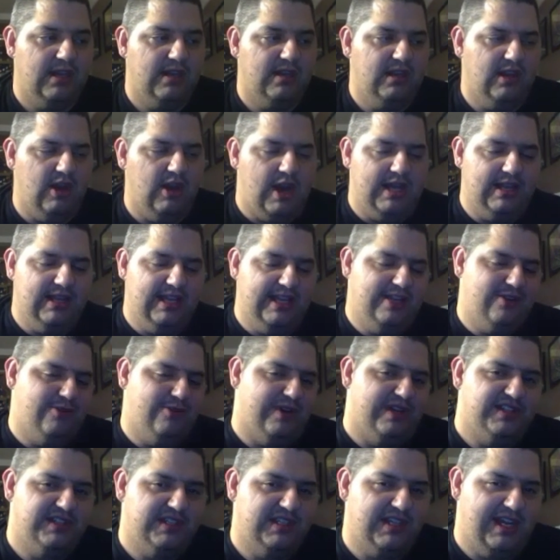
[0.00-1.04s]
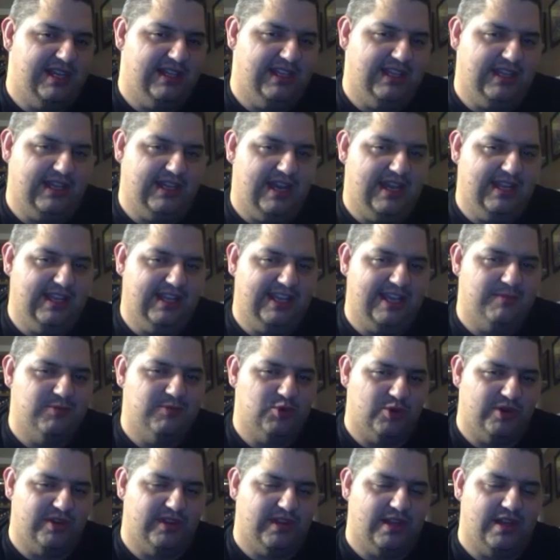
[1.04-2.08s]
I like Chris. I like
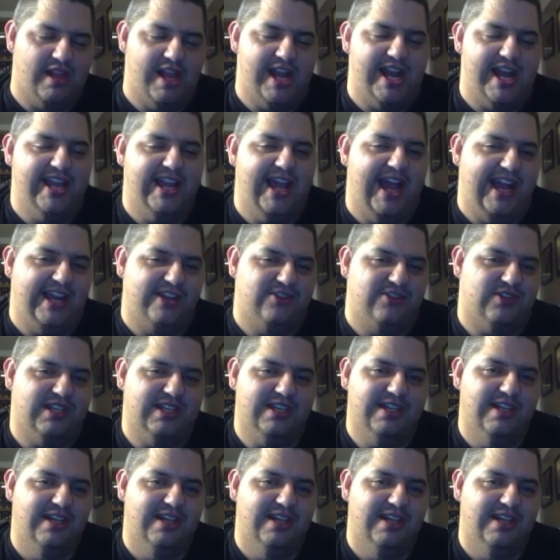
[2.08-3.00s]
Hemsworth a lot, actually.